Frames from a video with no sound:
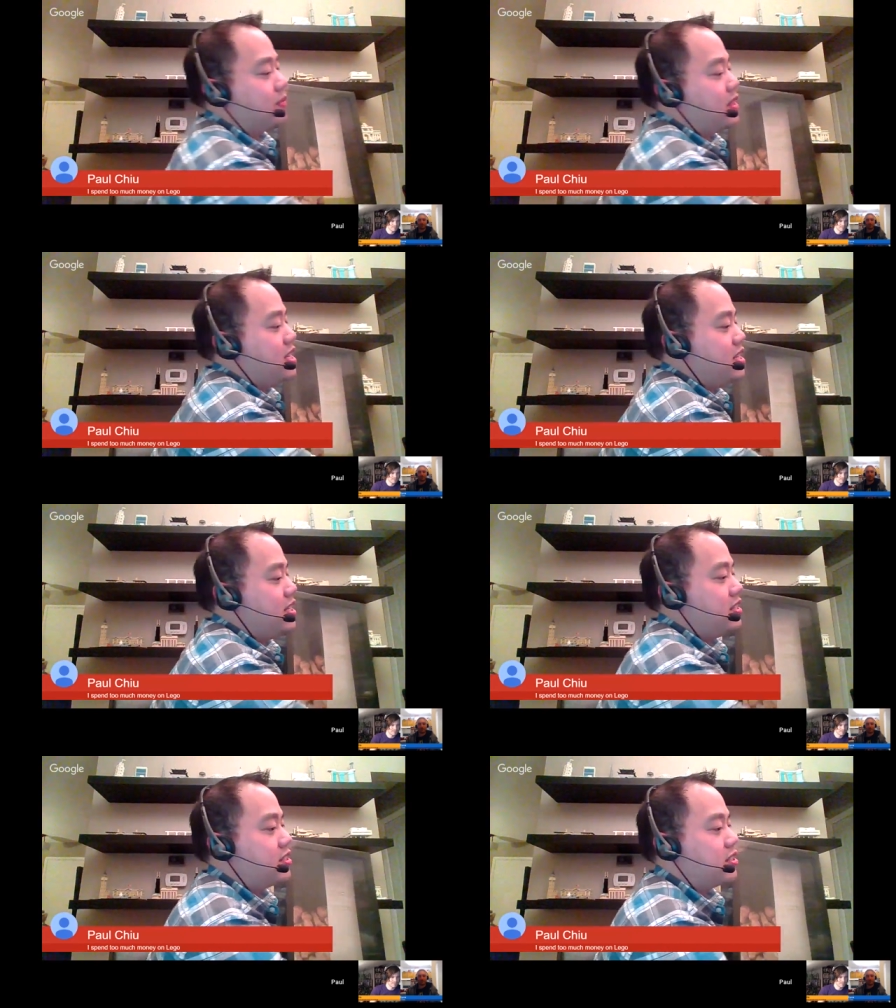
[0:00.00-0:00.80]

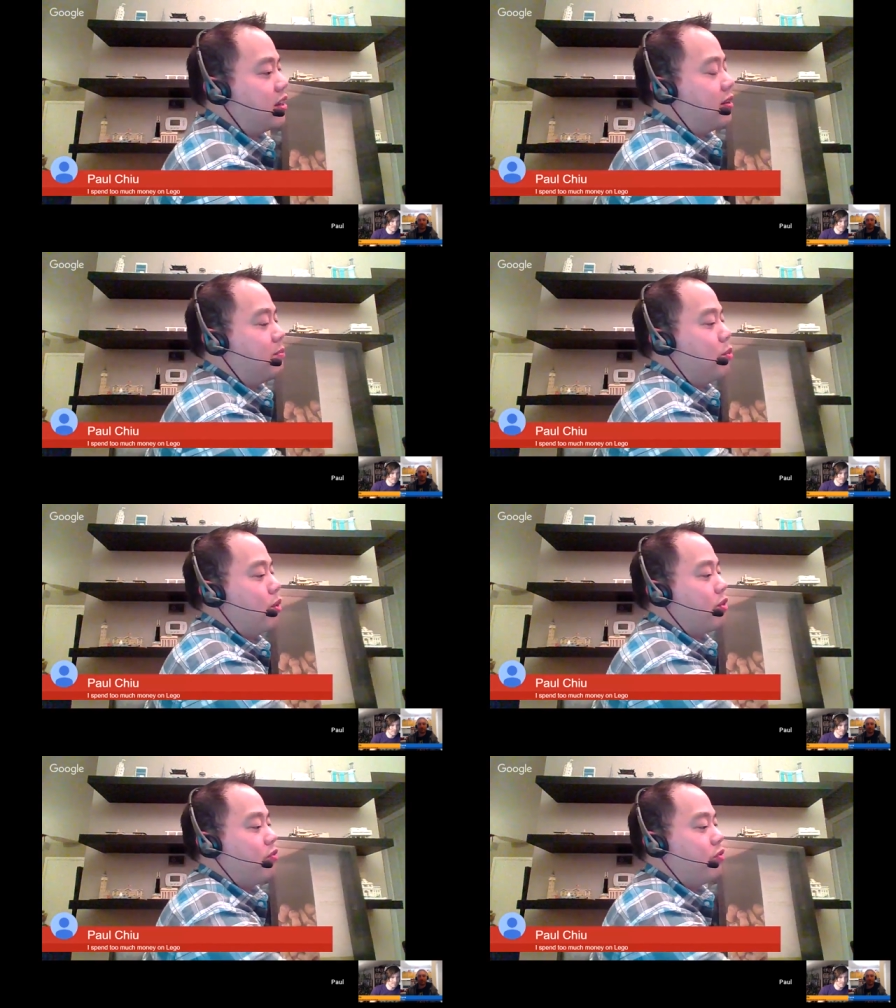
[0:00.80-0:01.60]
these are
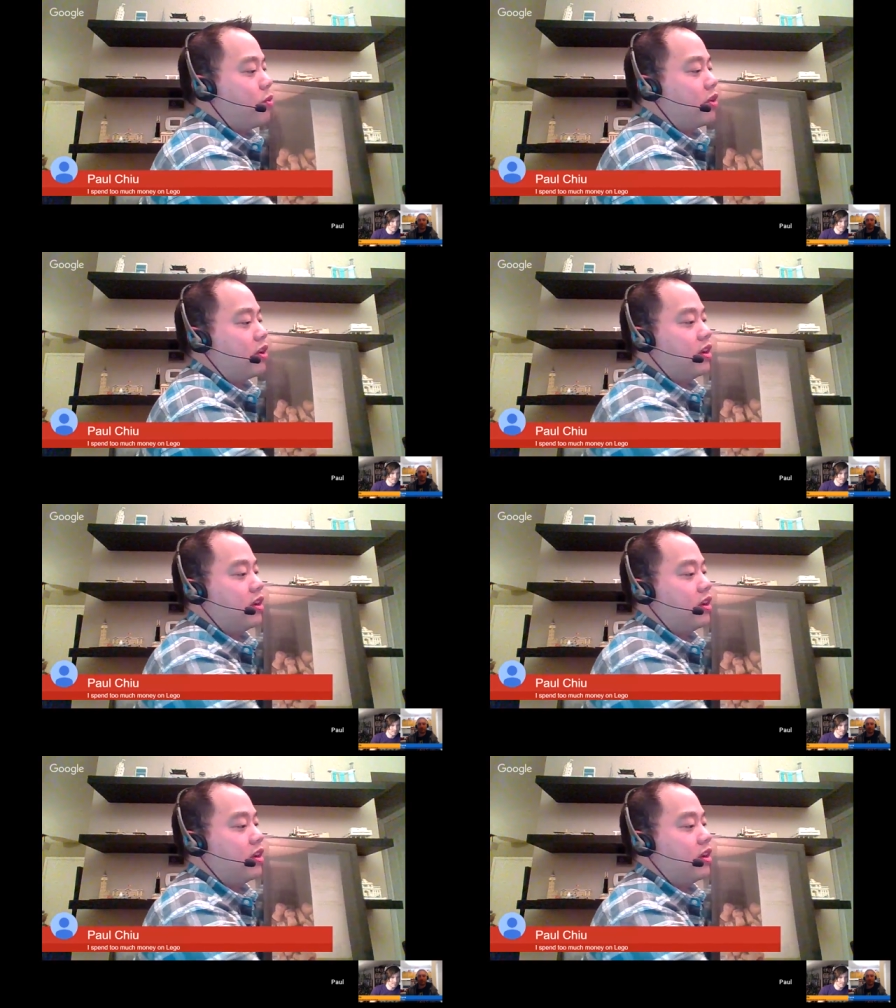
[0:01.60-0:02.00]
more for